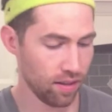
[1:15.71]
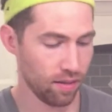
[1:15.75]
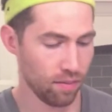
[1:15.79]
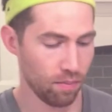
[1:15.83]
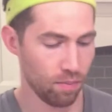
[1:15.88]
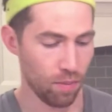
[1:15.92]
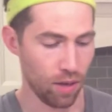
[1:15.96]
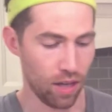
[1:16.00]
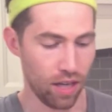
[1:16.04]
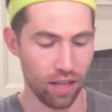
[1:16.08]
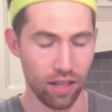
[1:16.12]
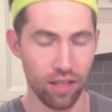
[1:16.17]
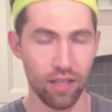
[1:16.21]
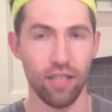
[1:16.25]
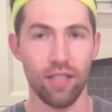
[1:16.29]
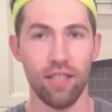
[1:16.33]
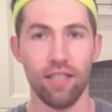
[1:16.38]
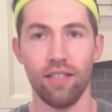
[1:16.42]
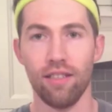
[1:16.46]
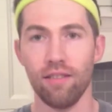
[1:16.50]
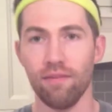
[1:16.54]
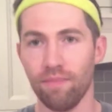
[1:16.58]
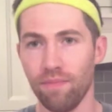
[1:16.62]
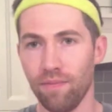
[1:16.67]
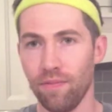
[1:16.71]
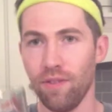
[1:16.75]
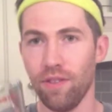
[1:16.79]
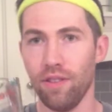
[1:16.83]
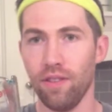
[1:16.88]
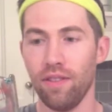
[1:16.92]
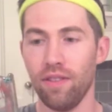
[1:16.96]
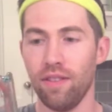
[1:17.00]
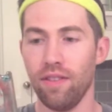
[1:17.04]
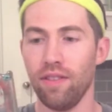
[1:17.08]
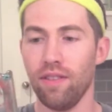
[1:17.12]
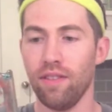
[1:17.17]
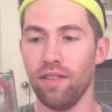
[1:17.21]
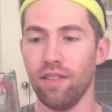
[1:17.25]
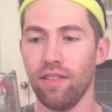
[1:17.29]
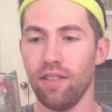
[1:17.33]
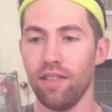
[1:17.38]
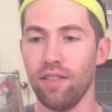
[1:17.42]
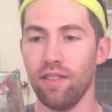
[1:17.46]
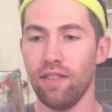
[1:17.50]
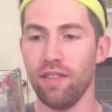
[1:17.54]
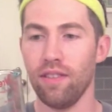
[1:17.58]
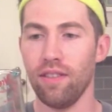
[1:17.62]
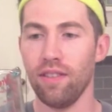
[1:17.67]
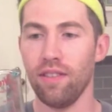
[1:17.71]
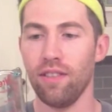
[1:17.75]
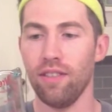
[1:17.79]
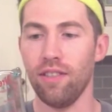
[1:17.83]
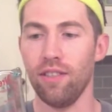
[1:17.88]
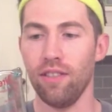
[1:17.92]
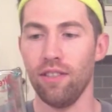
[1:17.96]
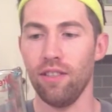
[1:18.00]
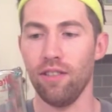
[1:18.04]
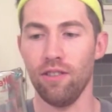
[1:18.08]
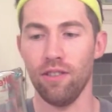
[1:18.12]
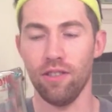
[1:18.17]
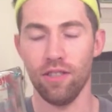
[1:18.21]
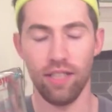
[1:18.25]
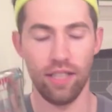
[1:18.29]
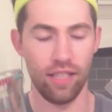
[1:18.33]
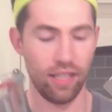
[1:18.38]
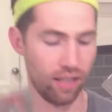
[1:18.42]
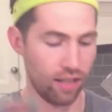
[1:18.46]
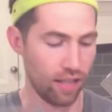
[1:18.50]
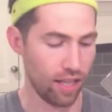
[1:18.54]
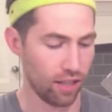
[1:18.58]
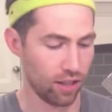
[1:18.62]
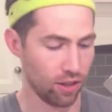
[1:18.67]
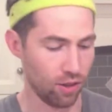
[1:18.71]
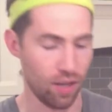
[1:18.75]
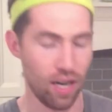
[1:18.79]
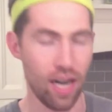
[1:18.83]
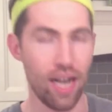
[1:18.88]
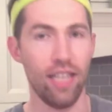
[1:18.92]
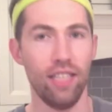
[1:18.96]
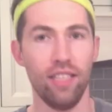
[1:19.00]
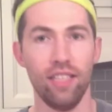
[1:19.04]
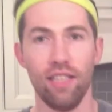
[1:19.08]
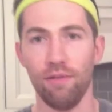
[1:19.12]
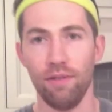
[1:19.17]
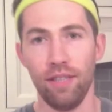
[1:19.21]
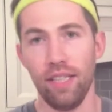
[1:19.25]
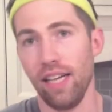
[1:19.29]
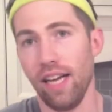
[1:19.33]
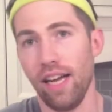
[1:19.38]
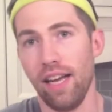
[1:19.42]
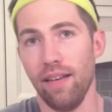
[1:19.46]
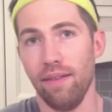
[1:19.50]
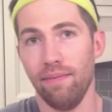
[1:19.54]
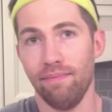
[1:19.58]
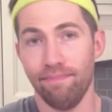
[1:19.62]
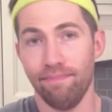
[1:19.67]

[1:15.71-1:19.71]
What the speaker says: because you're using less grinds every day.